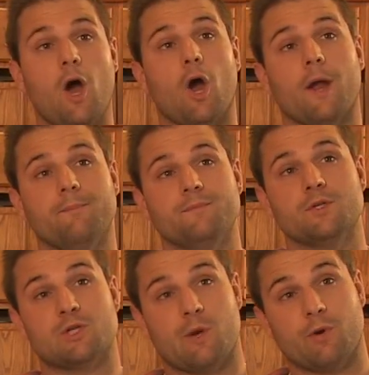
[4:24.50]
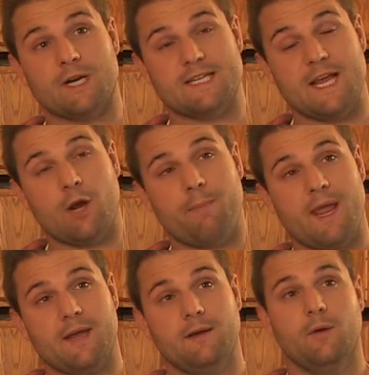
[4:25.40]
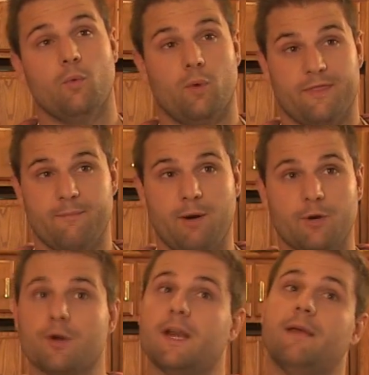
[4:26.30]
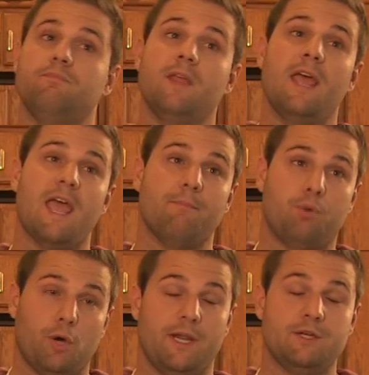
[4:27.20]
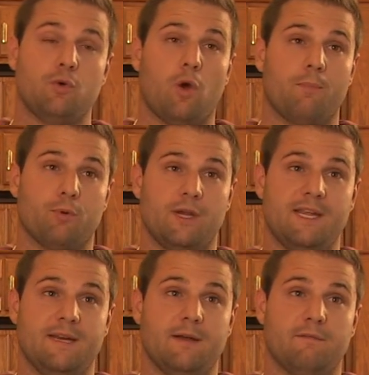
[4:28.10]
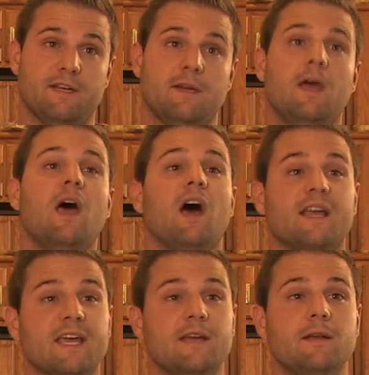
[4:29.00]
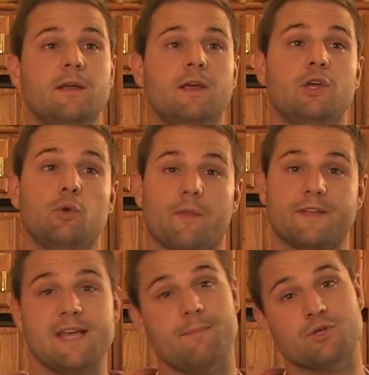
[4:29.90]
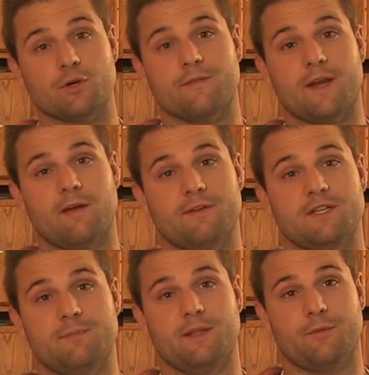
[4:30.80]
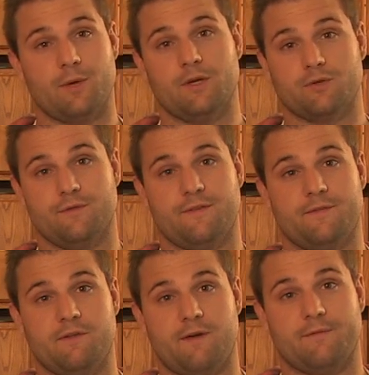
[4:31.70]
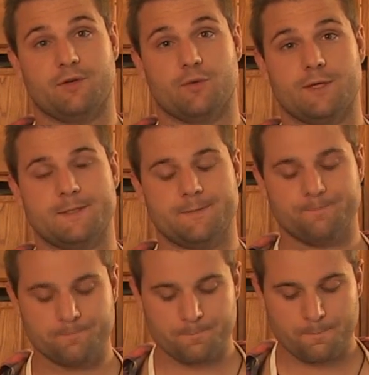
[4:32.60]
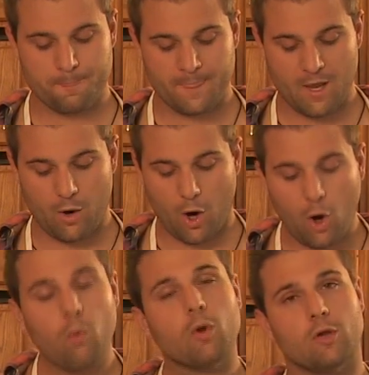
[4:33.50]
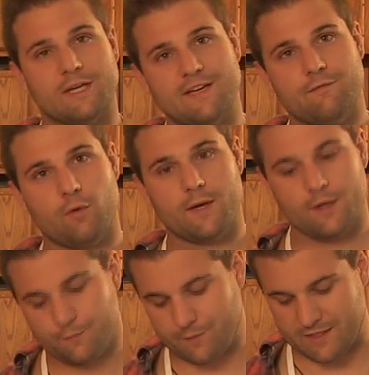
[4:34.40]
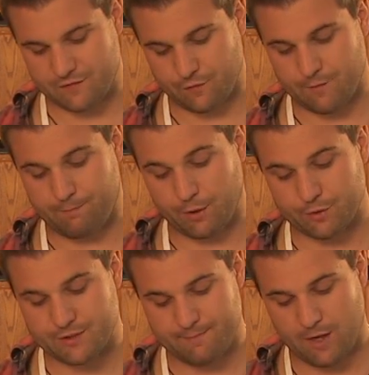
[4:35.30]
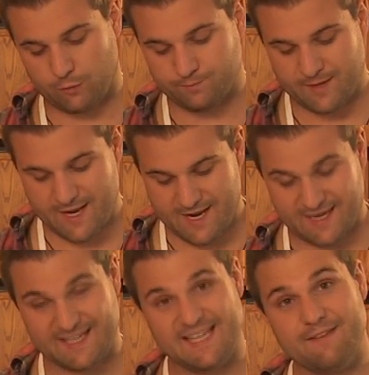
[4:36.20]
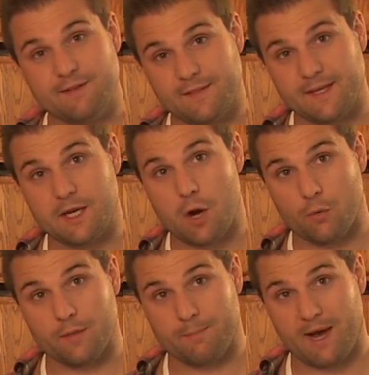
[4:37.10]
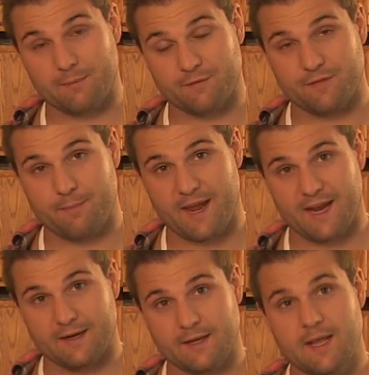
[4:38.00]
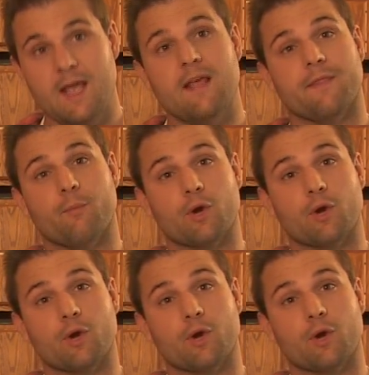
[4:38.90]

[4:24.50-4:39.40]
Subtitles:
All right, so now we're gonna take our pan with the butter in it and put it into our preheated oven. Again, you want the temperature of that oven to be 355 degrees. All we're looking for here is for the butter to melt and evenly coat the bottom of the pan. Then